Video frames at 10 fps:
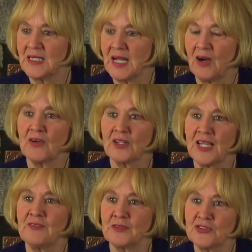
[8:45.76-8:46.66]
how her
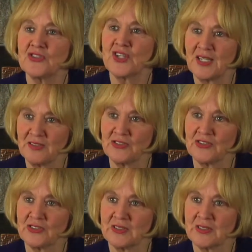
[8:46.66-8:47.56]
life was
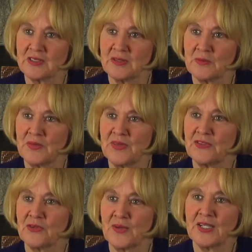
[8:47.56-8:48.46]
changed with a
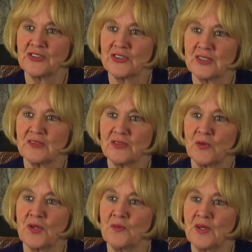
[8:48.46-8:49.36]
direction of
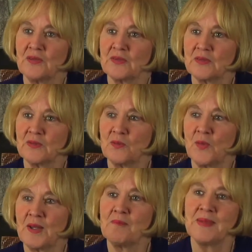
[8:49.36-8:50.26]
knowing what
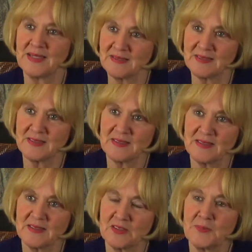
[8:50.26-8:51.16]
it meant
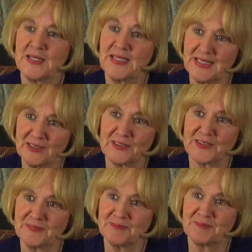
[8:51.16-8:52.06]
to be a healer.
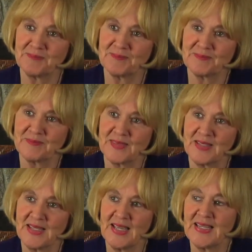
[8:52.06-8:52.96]

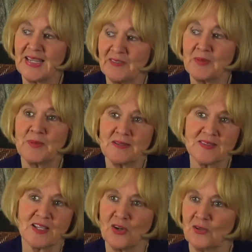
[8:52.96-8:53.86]
And every place
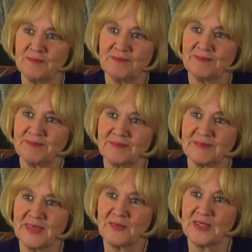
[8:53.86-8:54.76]
I go,
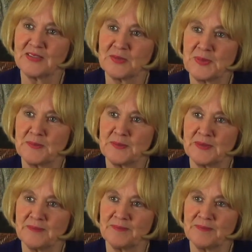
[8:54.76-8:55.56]
I run into people.